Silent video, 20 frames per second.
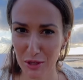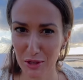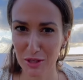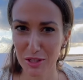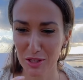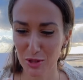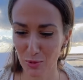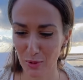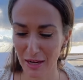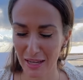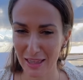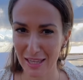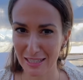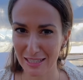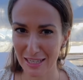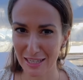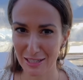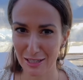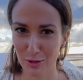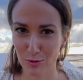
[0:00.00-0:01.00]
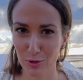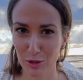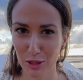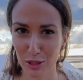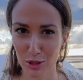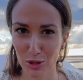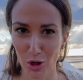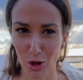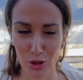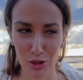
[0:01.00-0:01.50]
This one I think tasted really
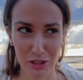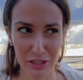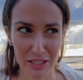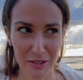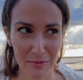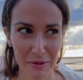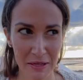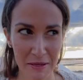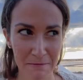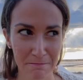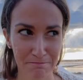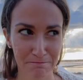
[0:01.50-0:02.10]
tart to me.